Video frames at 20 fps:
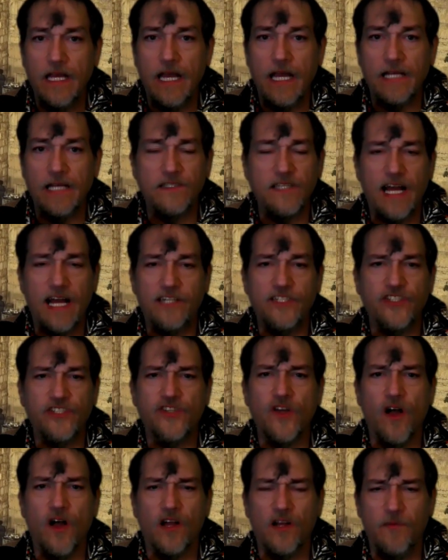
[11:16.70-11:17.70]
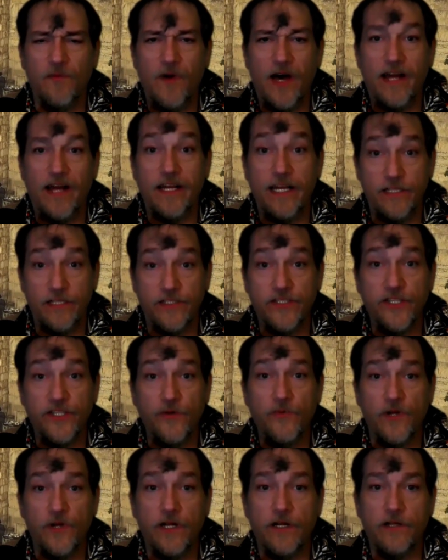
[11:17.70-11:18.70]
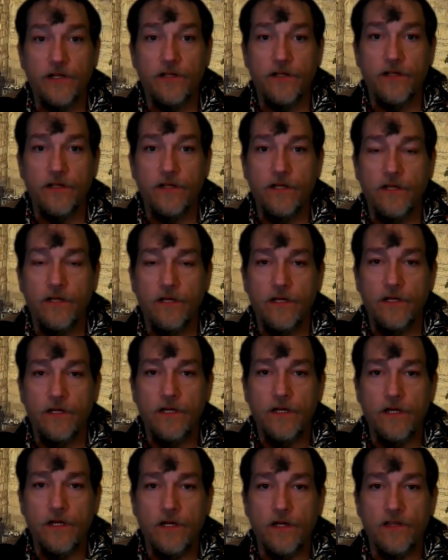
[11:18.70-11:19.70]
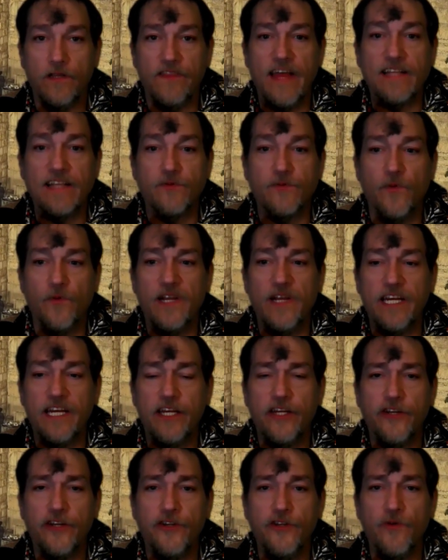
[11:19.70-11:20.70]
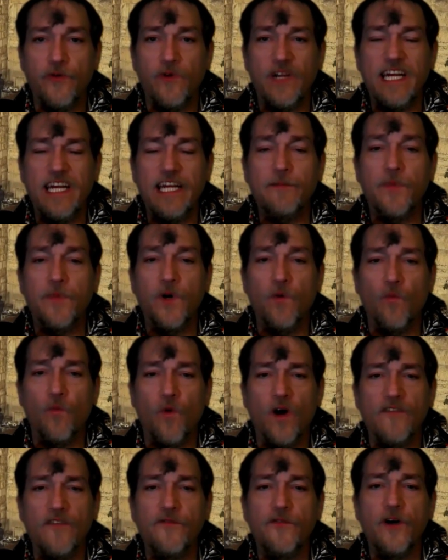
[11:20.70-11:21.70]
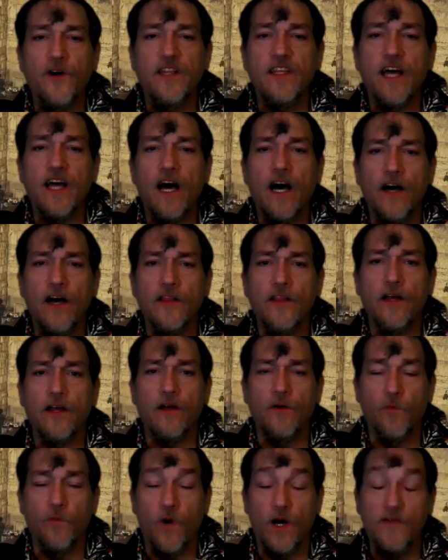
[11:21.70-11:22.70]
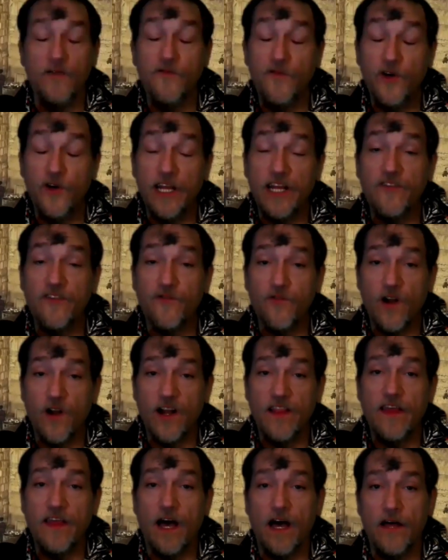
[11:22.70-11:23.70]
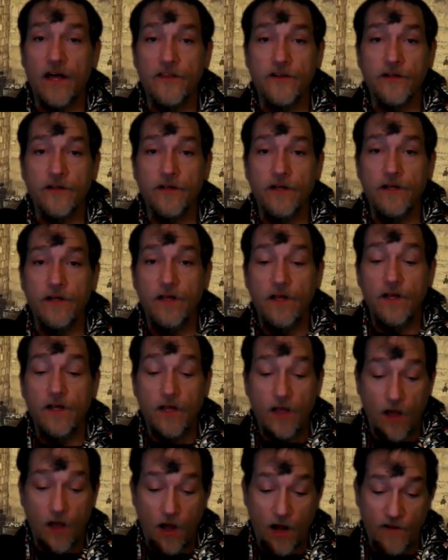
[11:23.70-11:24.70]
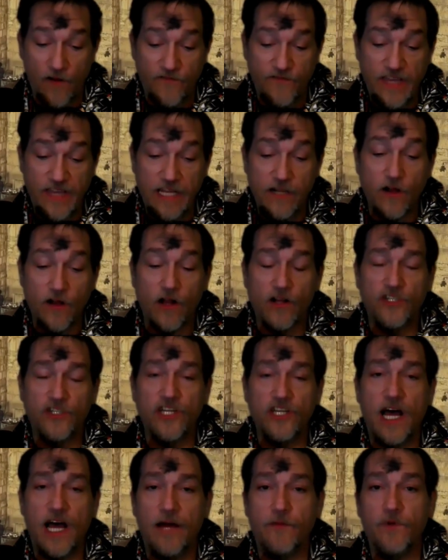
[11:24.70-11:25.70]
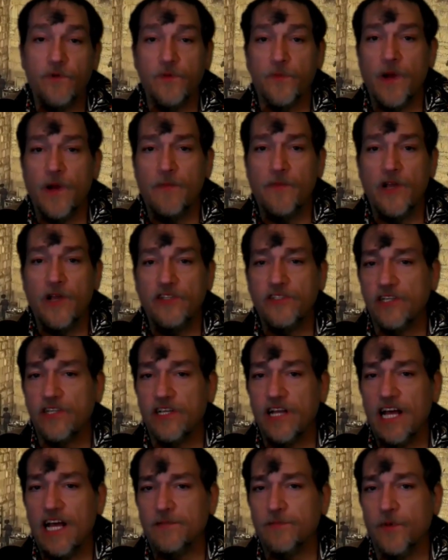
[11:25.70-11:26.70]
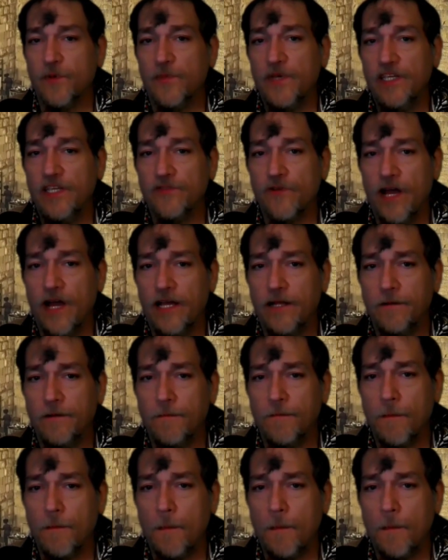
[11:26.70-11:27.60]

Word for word: It's not just talking about it, it's doing it. That's what we need to do. We need to put one foot in the other, one foot in front of the other. Our feet are shod with the preparation of the gospel of peace, right?